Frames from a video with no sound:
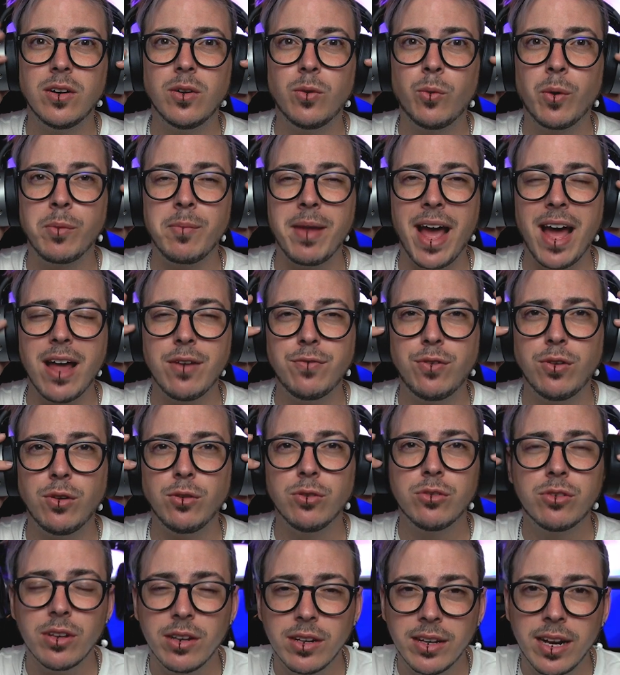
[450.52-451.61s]
with my
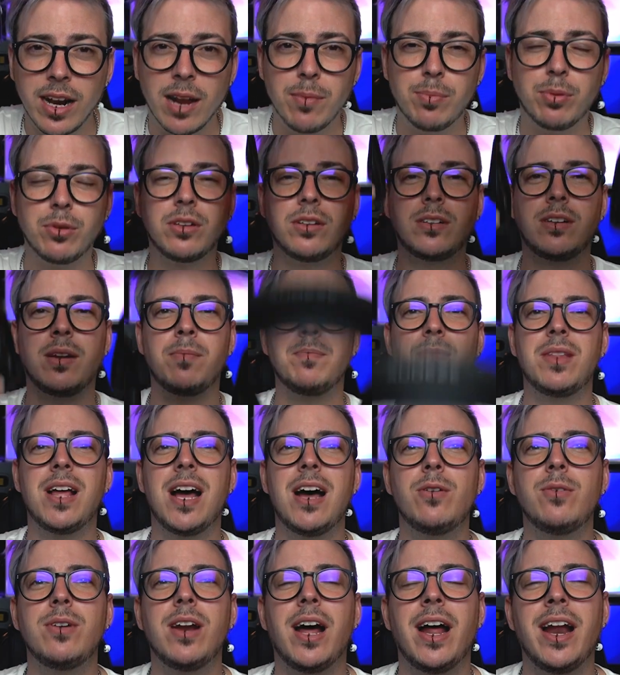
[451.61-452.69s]
headphones, then I put them
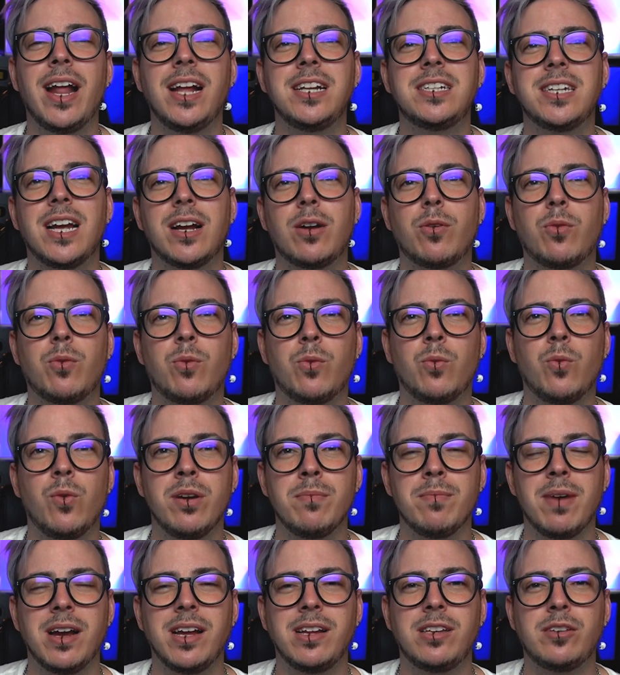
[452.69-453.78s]
down and I check with
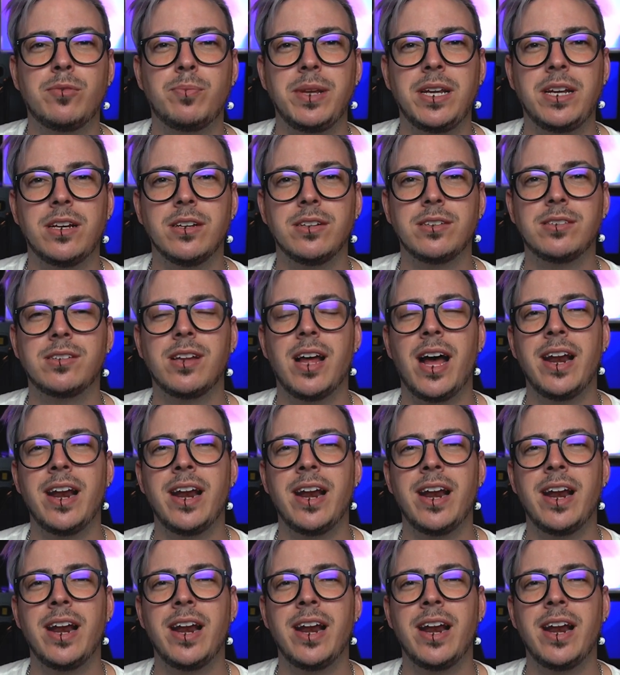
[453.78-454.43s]
my speakers.